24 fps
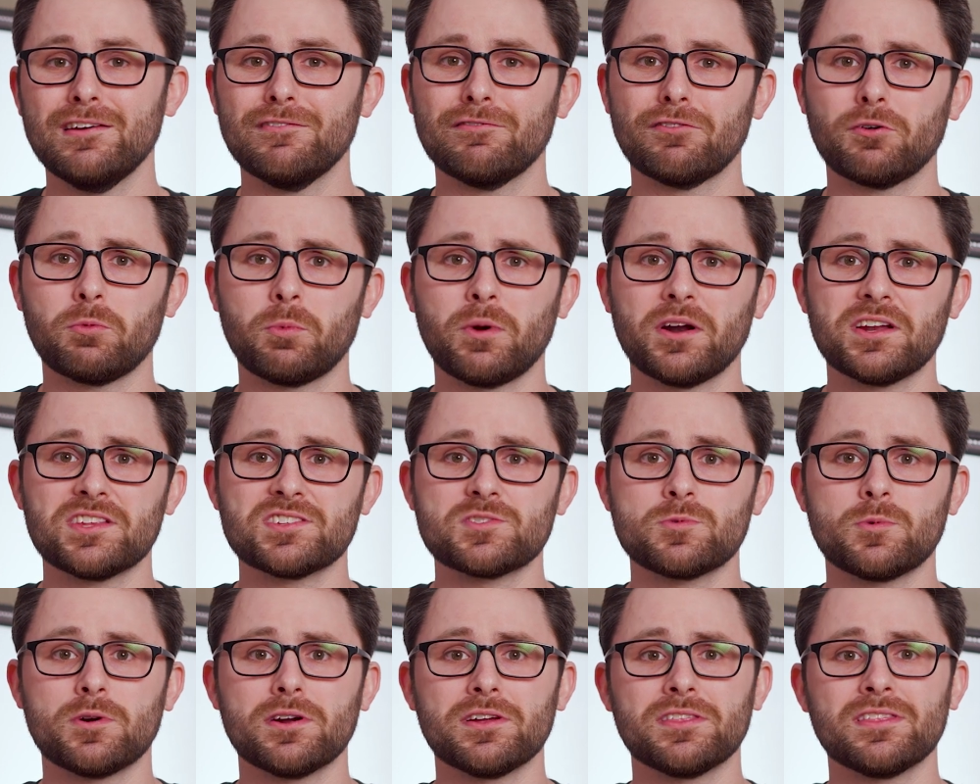For what
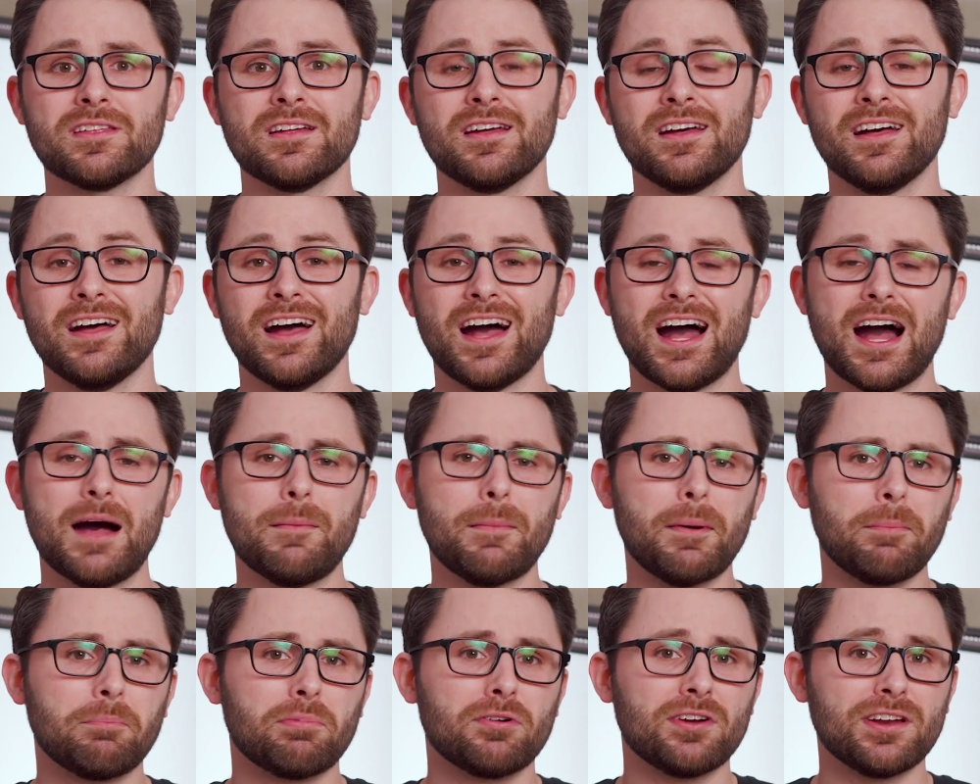it's worth,
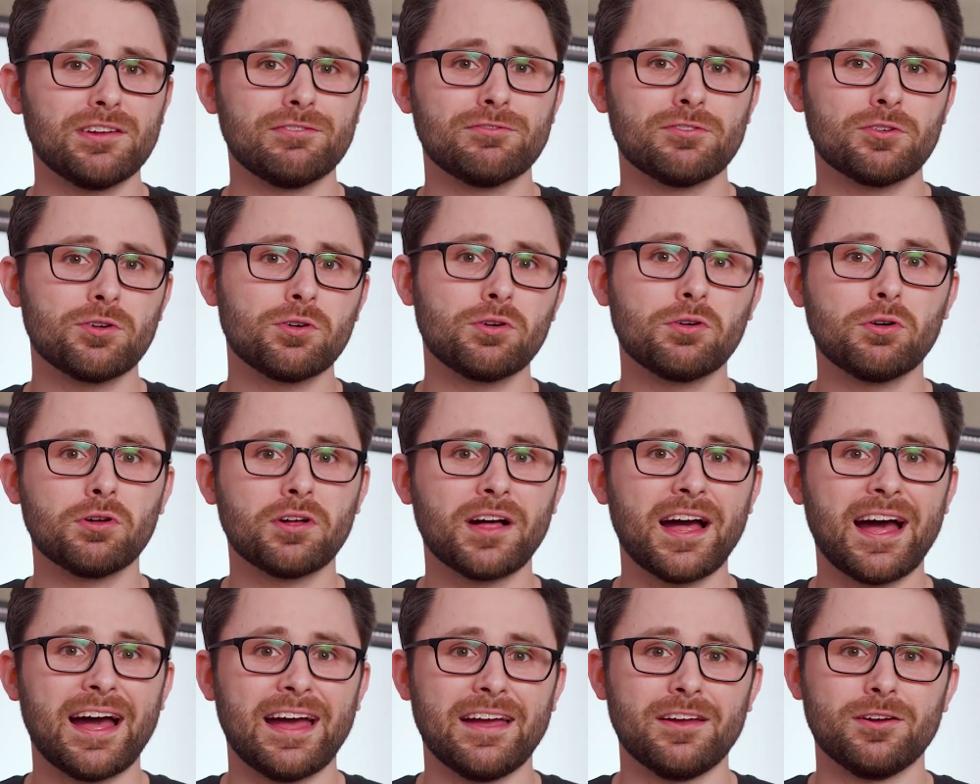I'm a pretty frugal
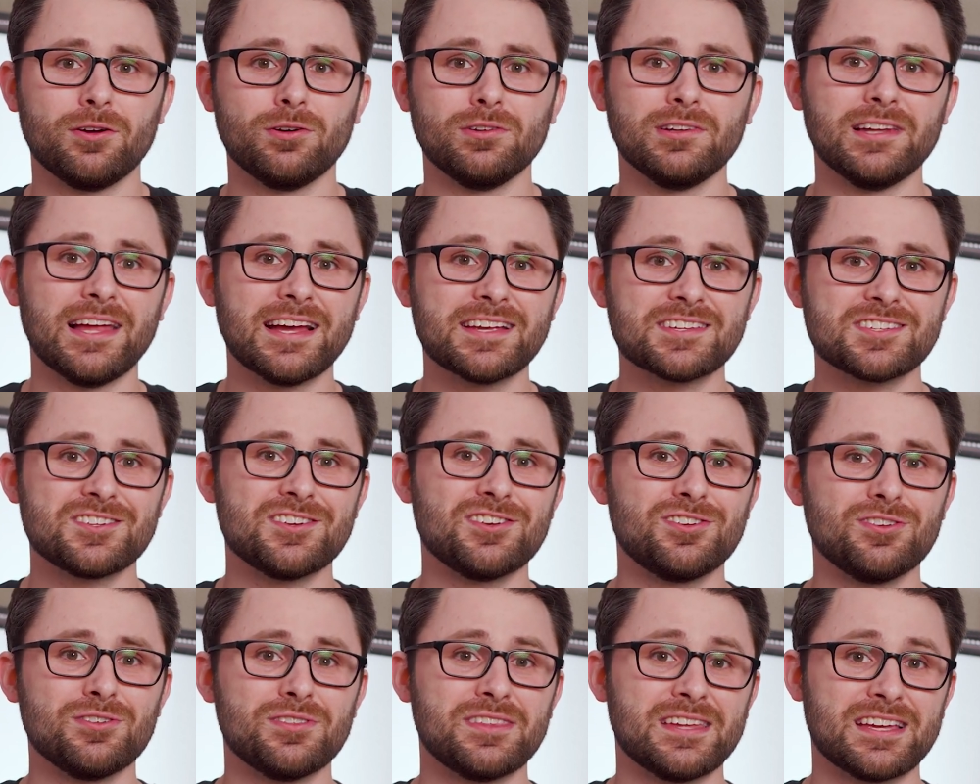guy who likes
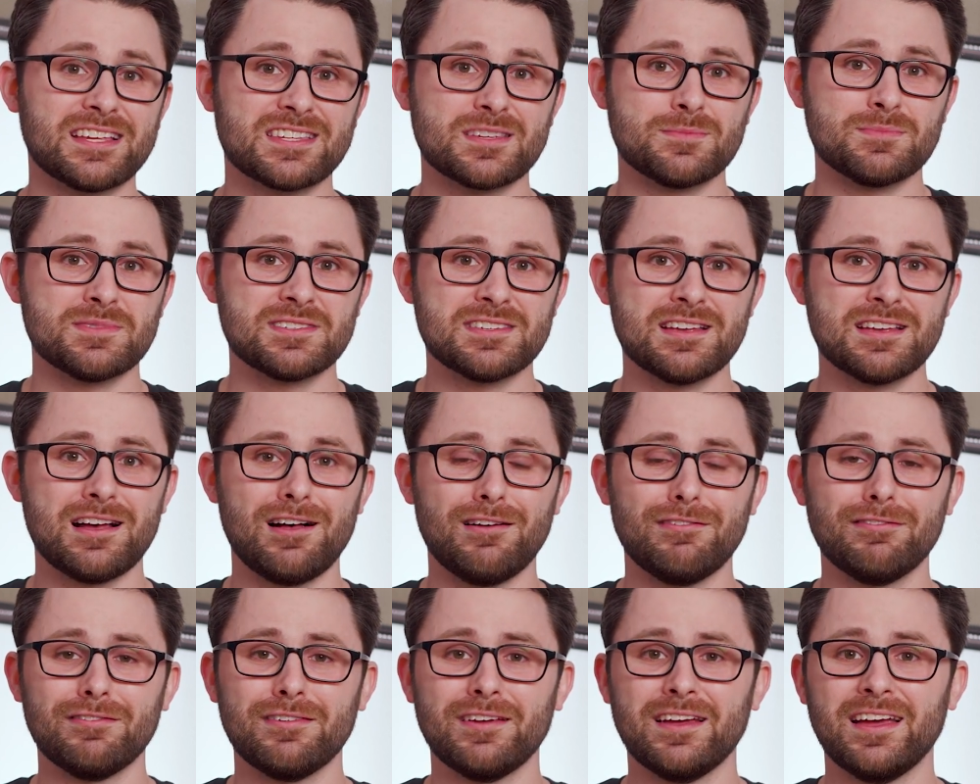to do things
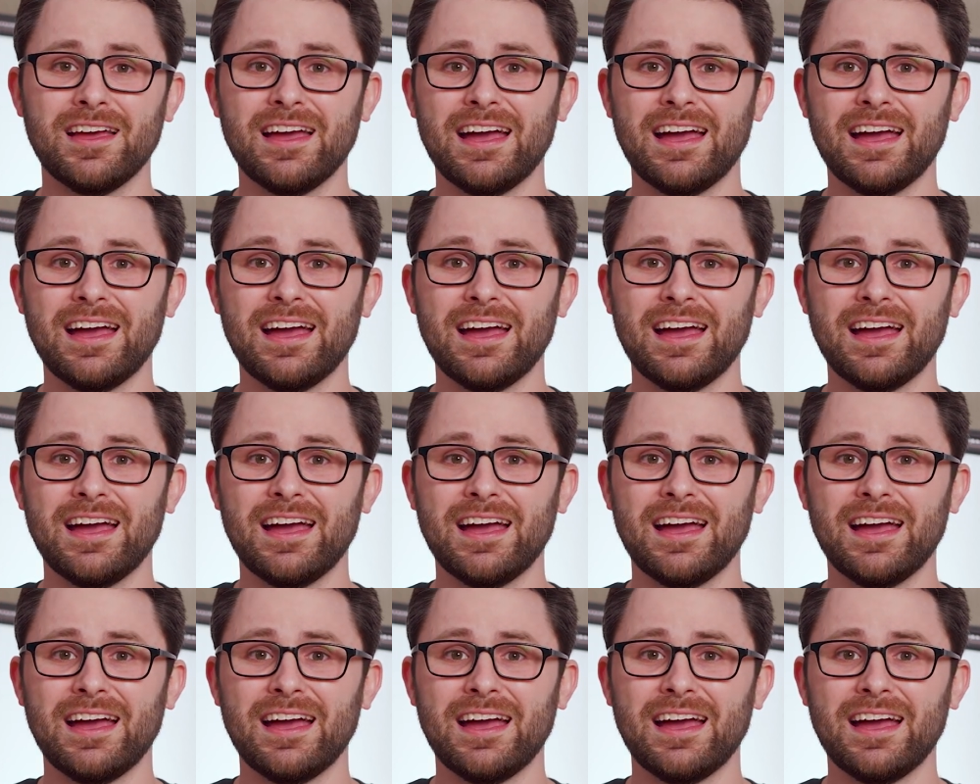himself,